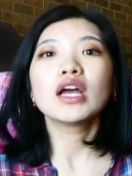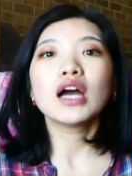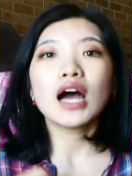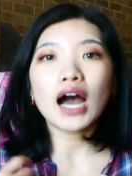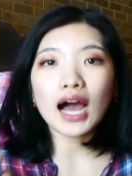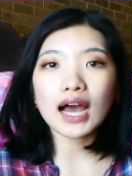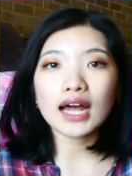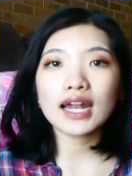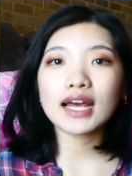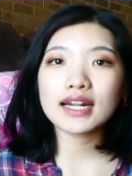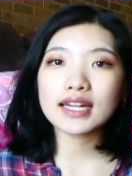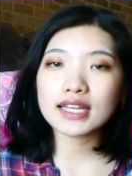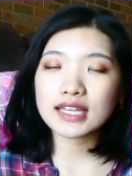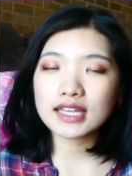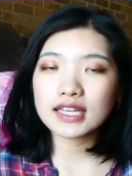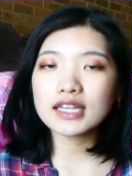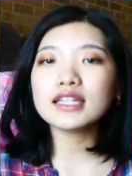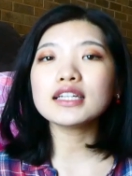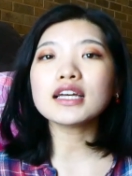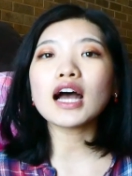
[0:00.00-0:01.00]
highlighting
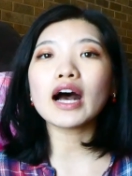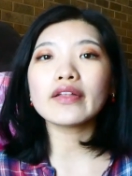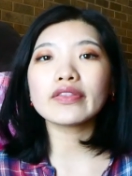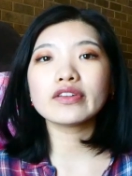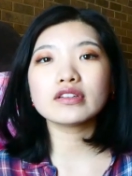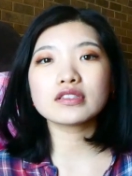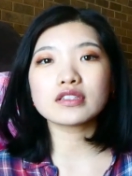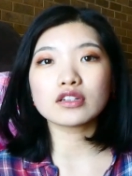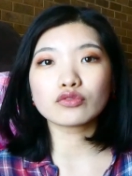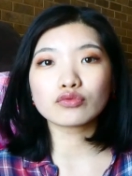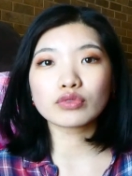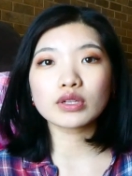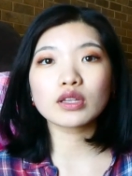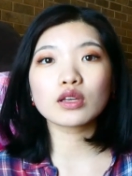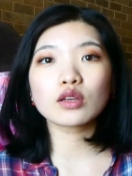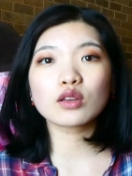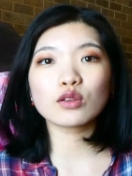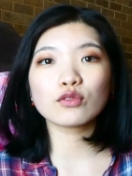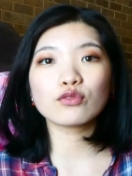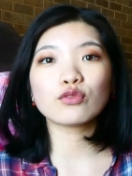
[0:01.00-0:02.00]
kit. Others are
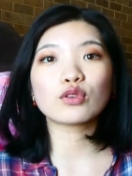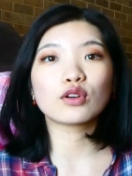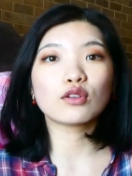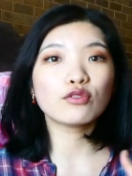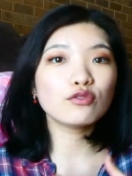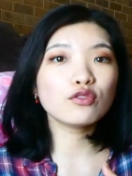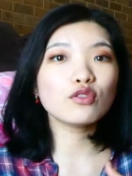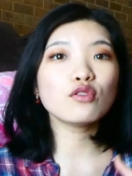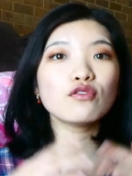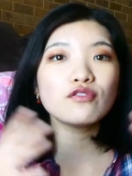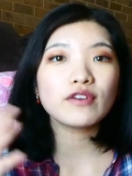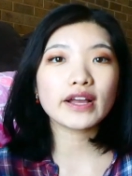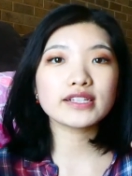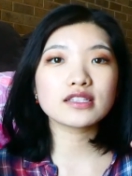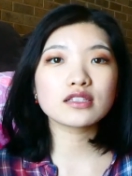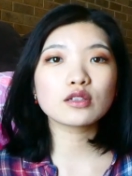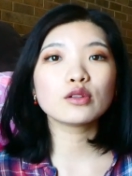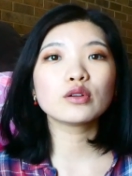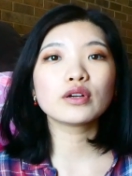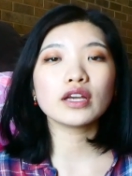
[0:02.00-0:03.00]
really good for a full
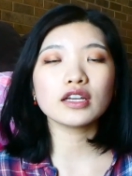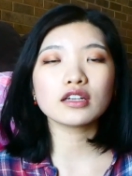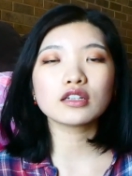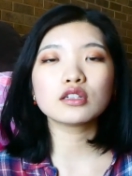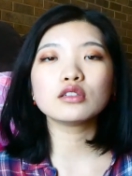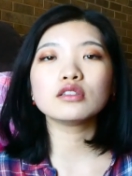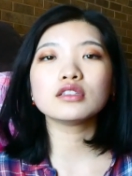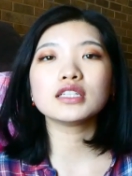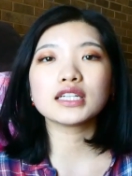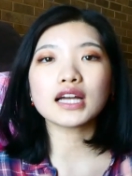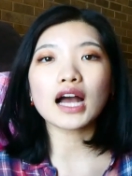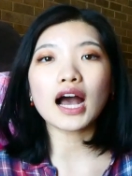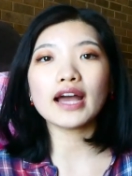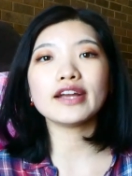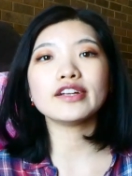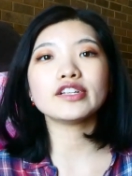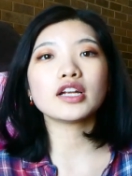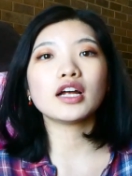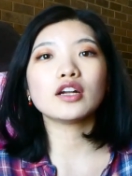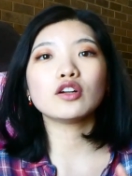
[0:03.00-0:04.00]
face look, including
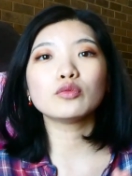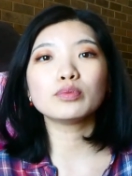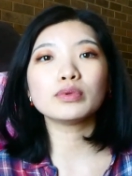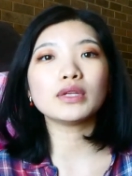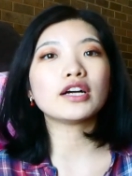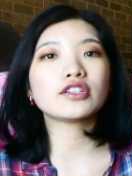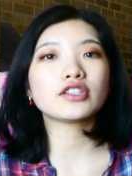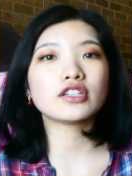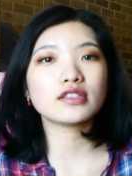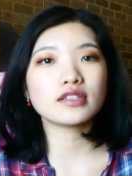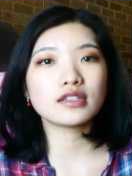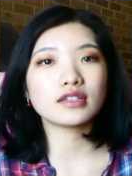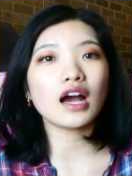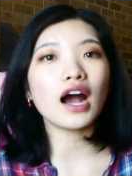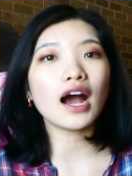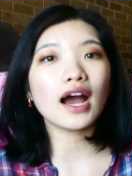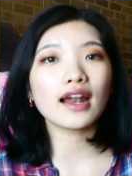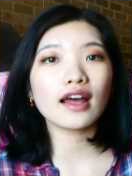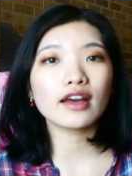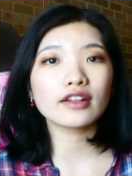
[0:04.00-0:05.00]
eyeshadow, blushes and
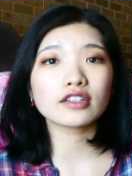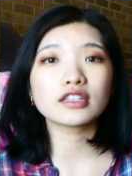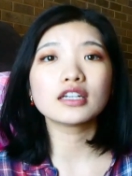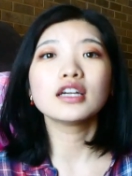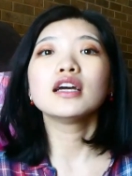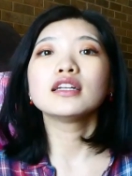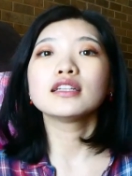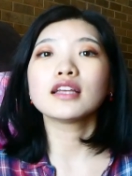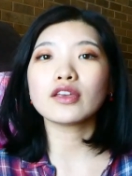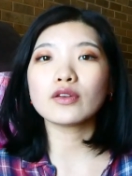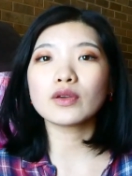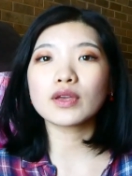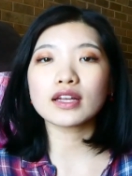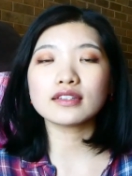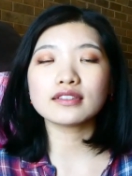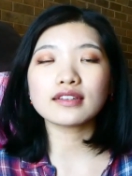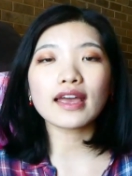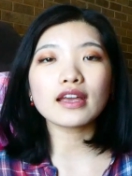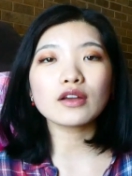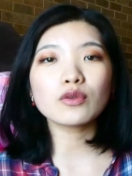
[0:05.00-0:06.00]
highlighter that you can
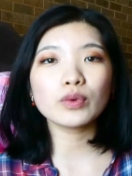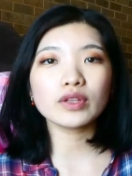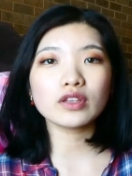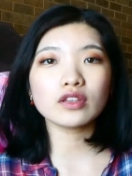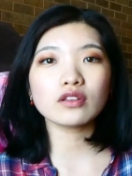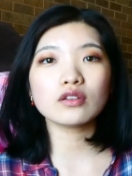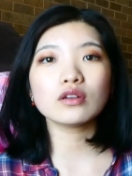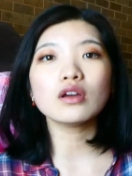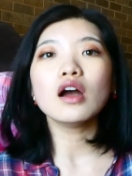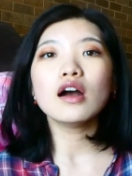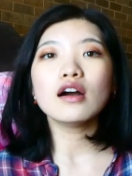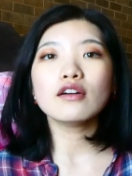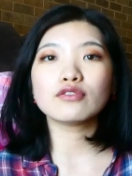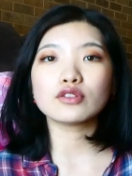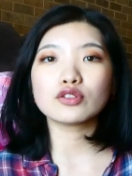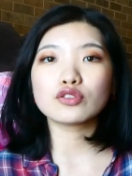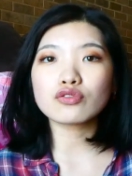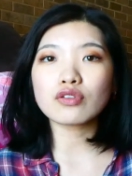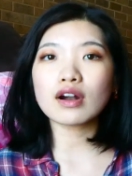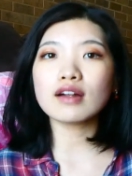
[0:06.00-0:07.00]
take with you
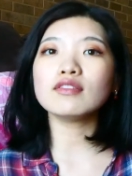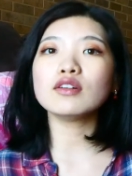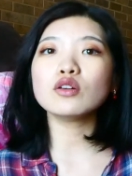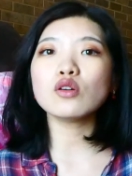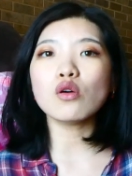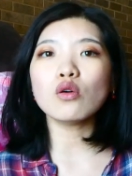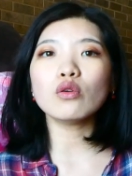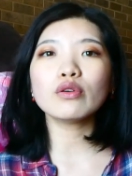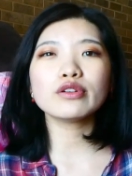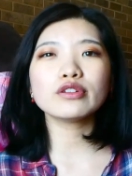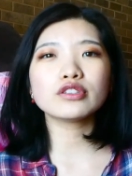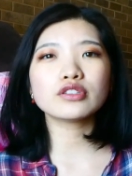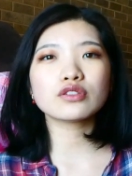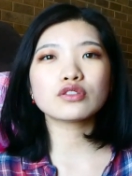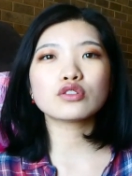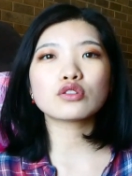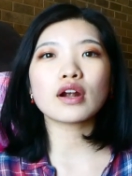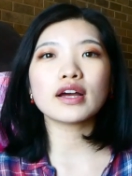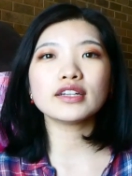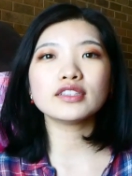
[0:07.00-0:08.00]
for travel, or you're
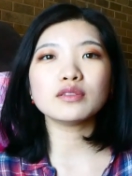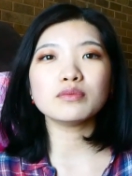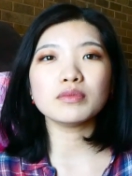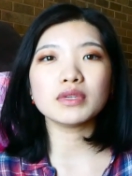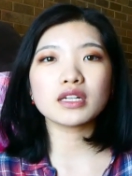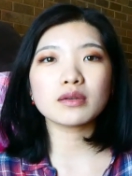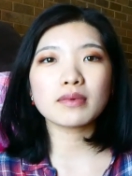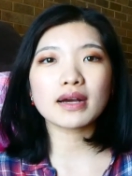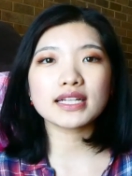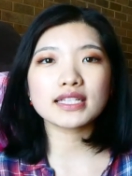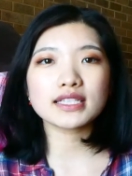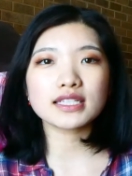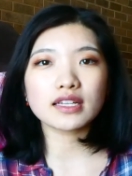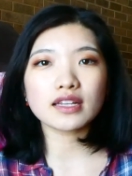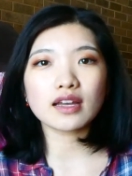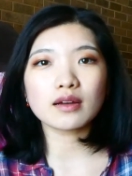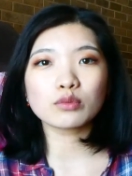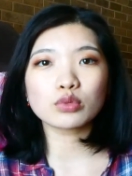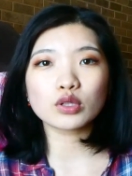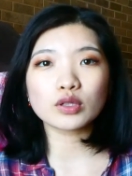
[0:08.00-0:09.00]
just trying to minimize the
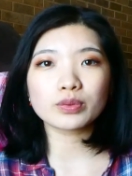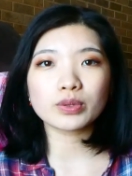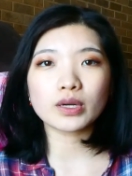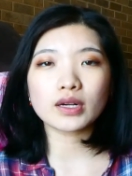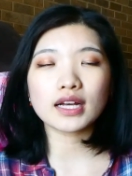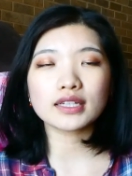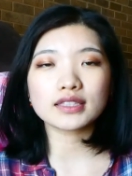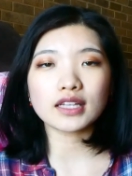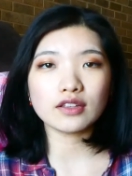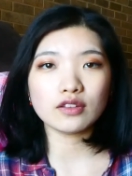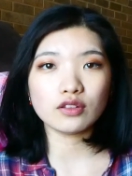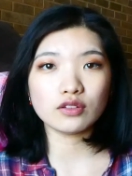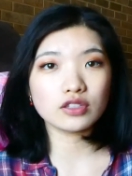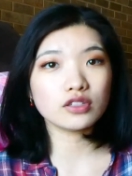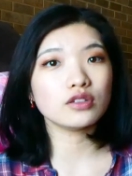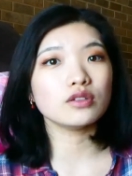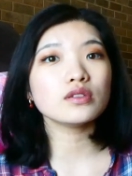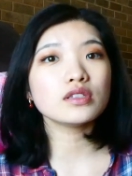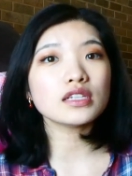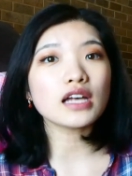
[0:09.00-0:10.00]
number of product that you
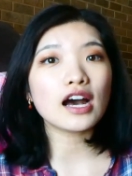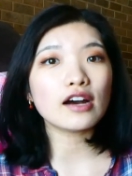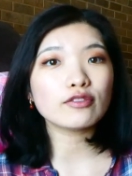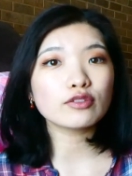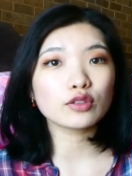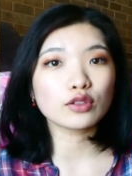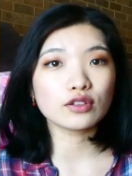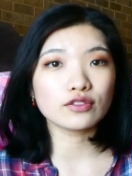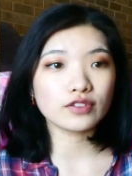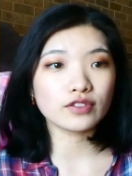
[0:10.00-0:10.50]
use after your